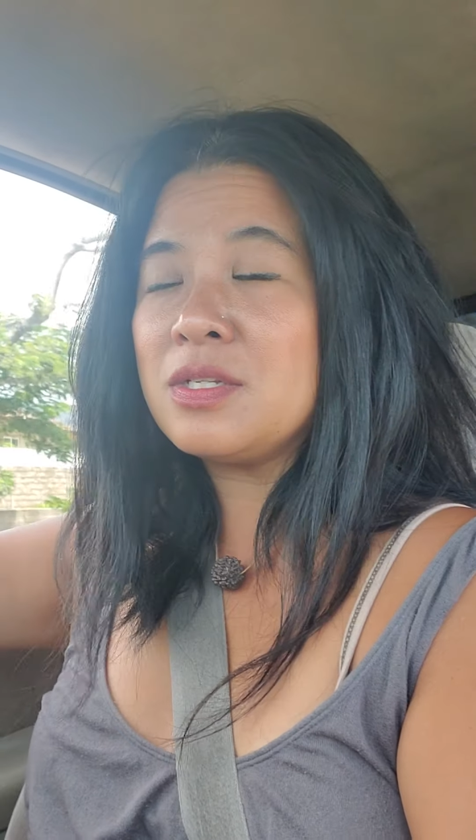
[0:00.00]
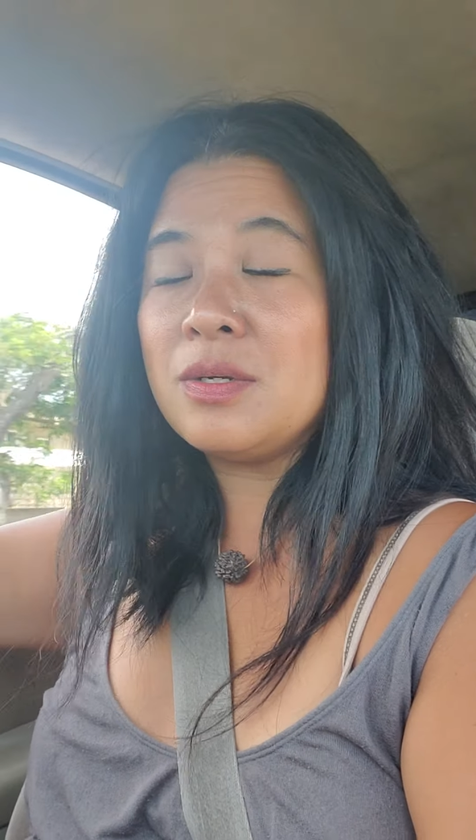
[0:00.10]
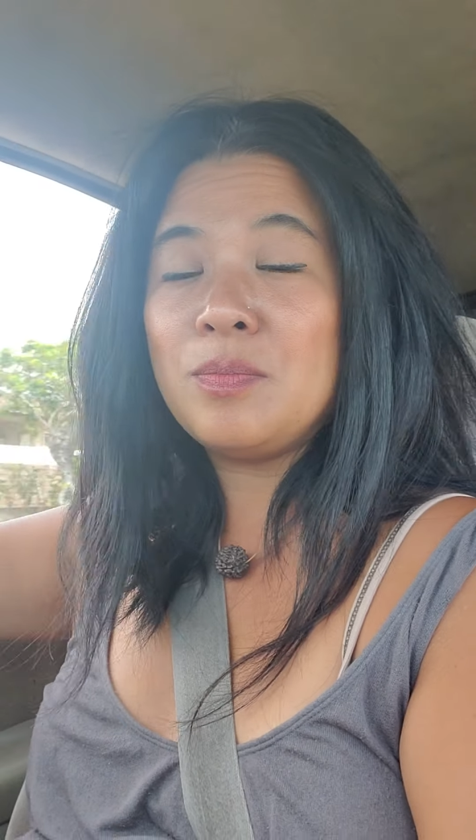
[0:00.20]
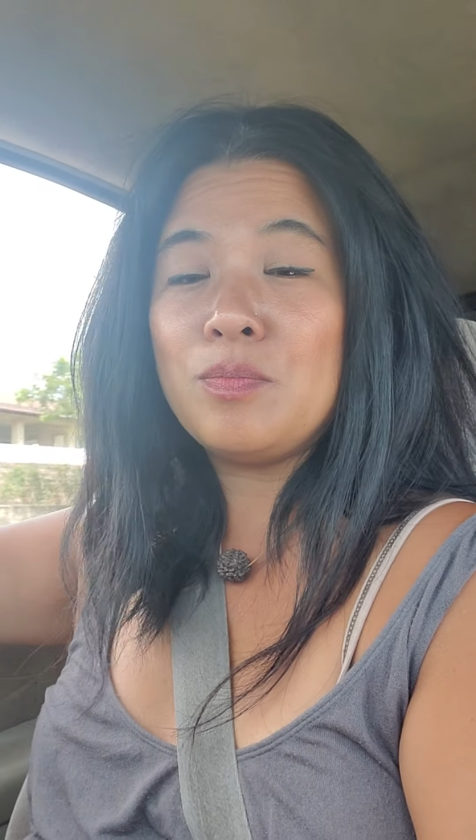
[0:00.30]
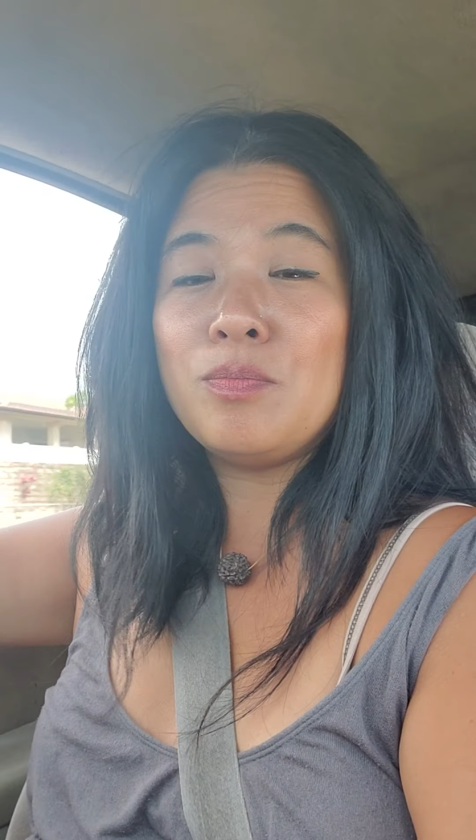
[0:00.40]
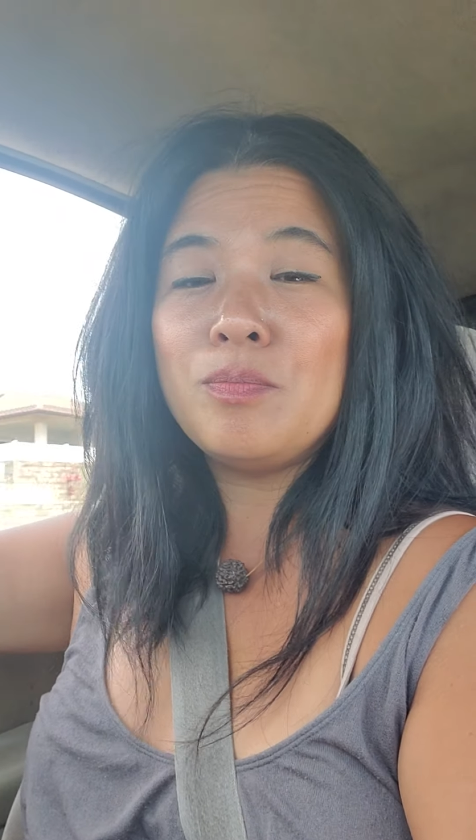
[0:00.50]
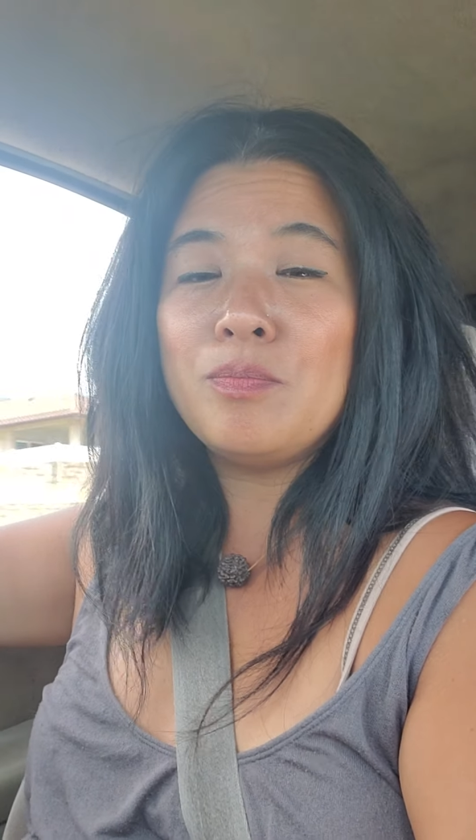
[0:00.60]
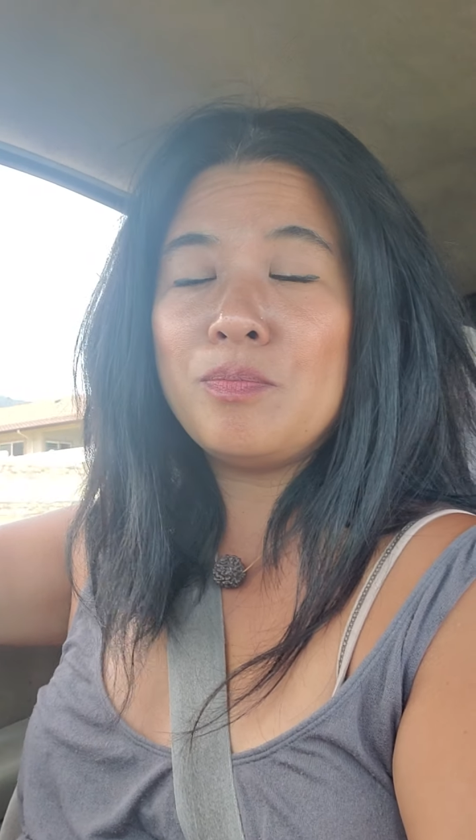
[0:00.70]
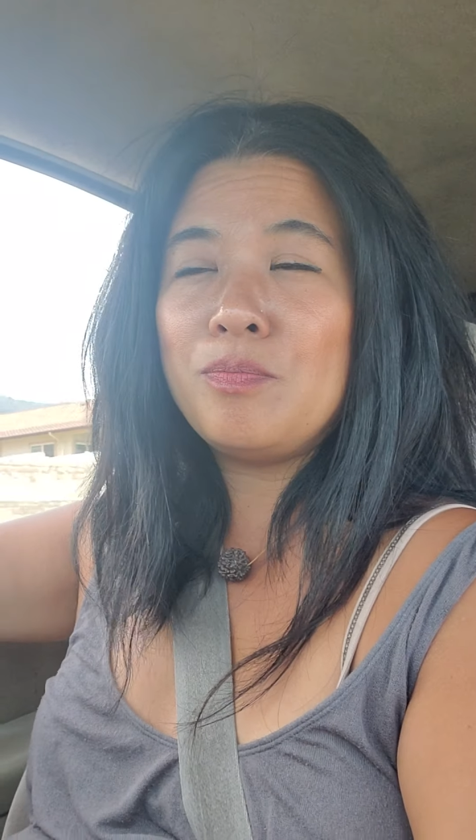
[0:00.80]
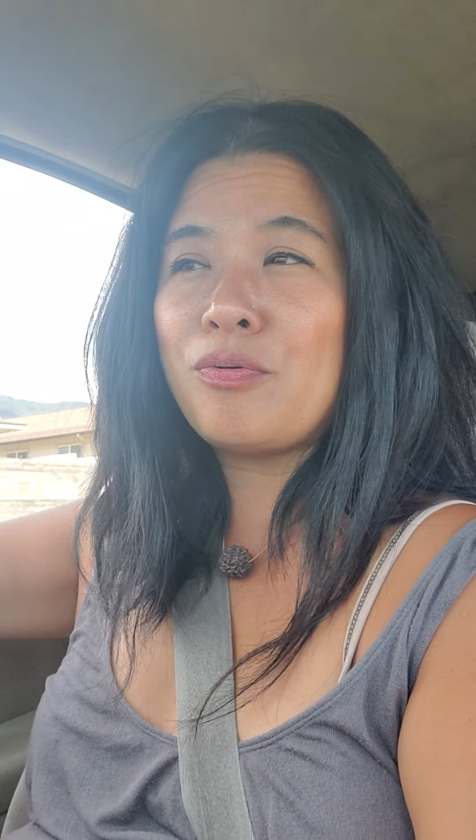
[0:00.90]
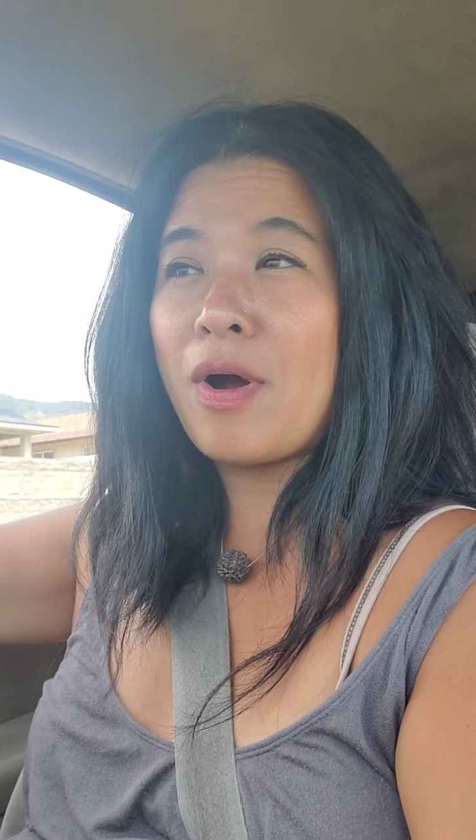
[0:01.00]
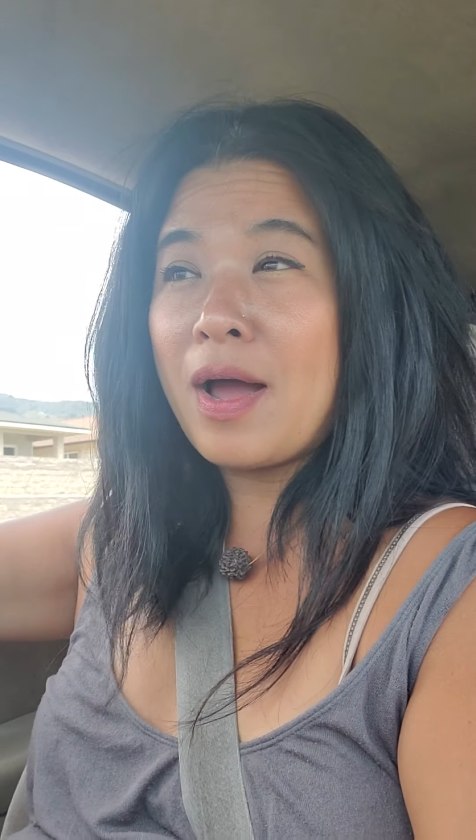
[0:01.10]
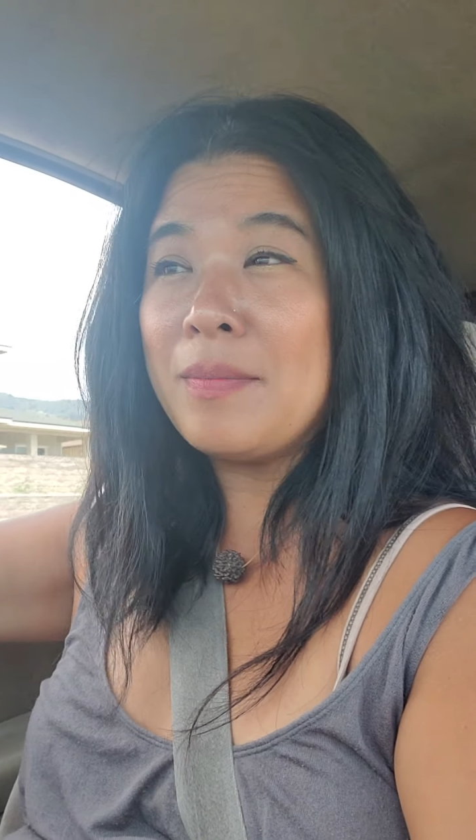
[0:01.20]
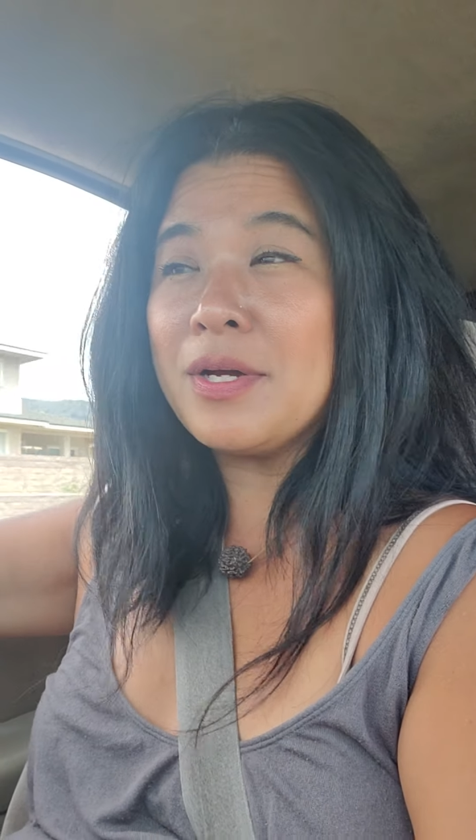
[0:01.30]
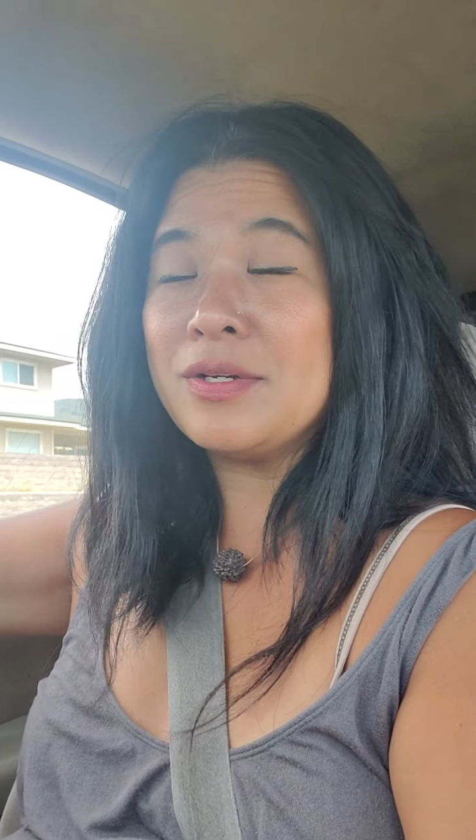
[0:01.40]
a
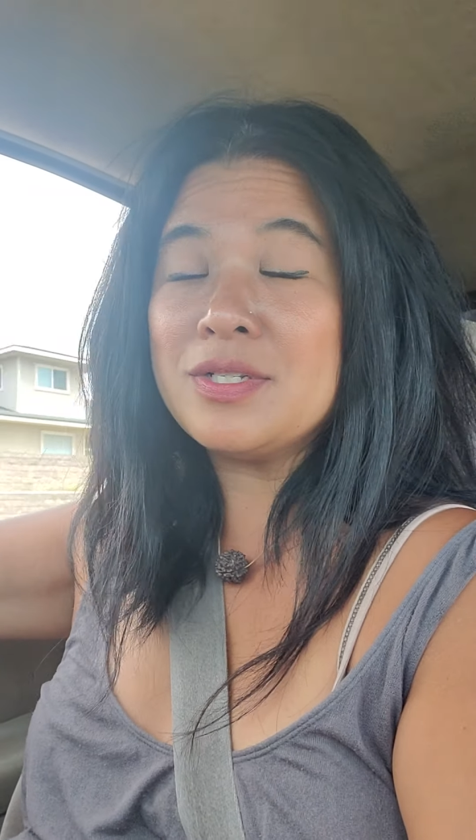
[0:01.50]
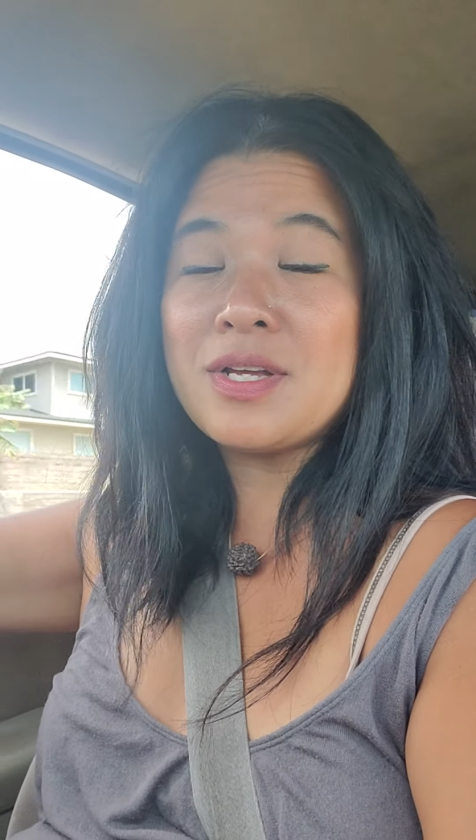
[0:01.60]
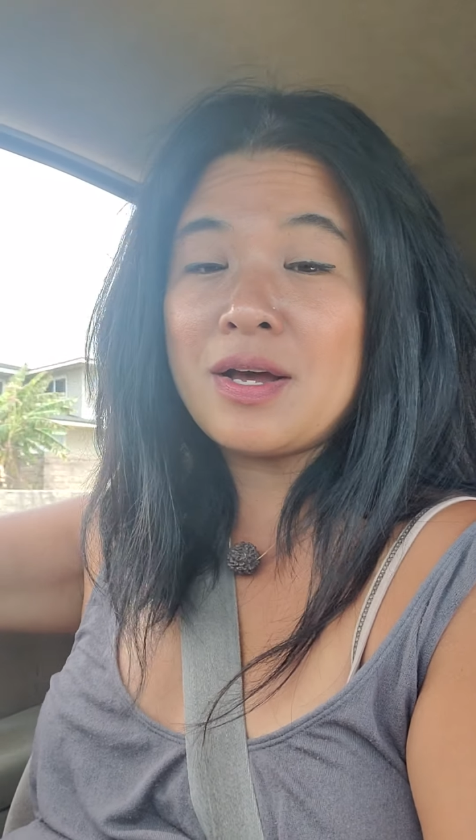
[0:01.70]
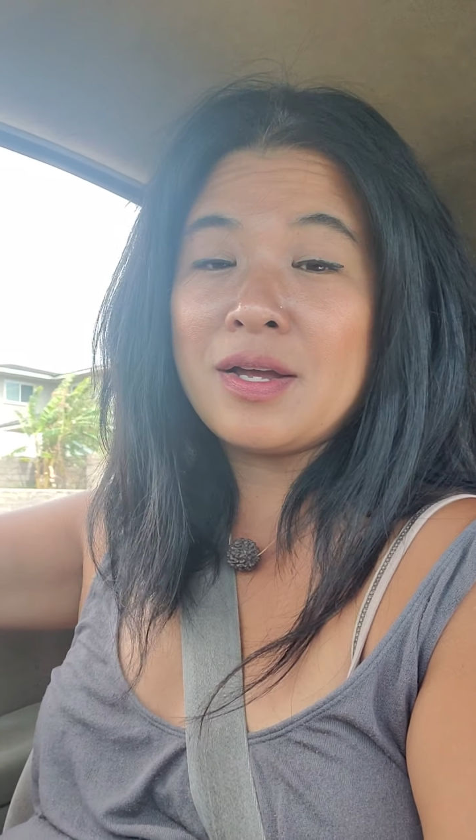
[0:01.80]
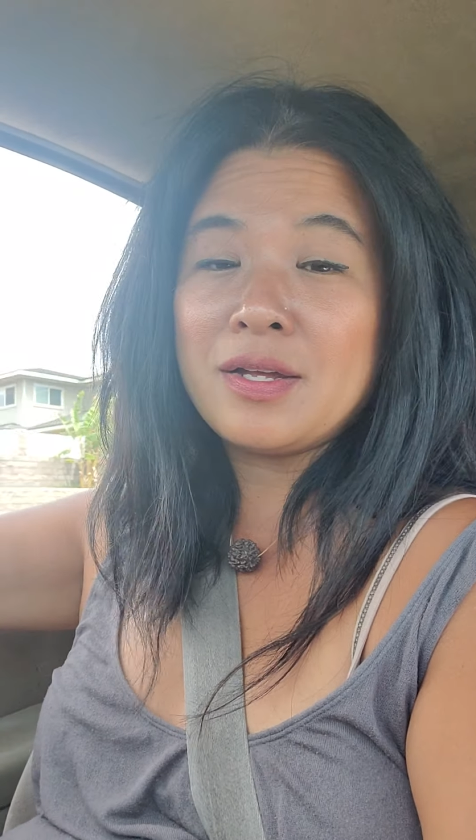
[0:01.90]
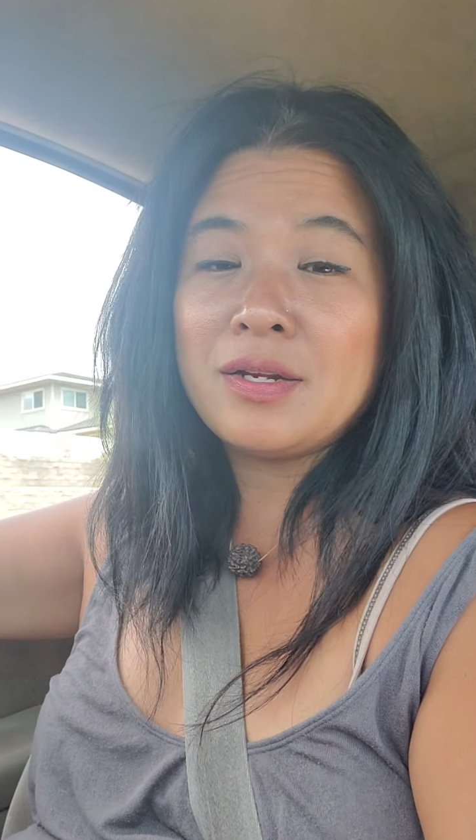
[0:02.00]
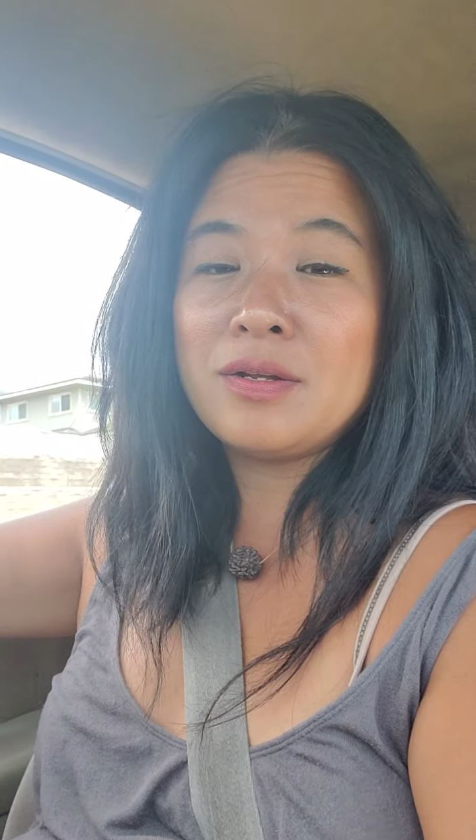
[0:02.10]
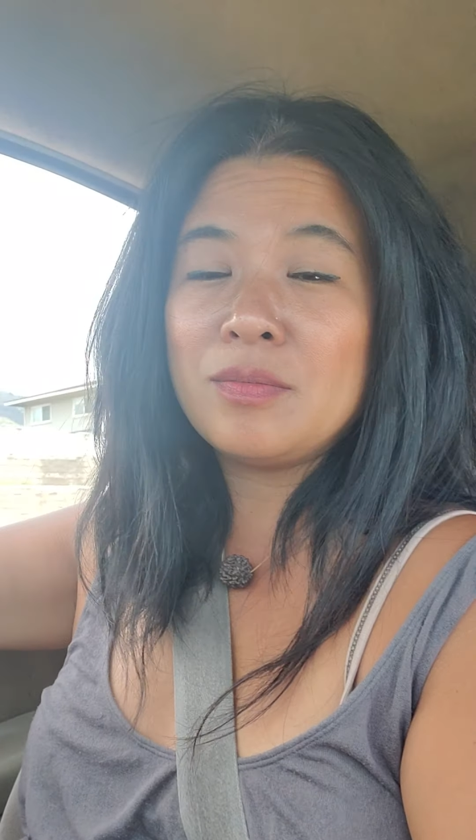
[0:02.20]
primary sign,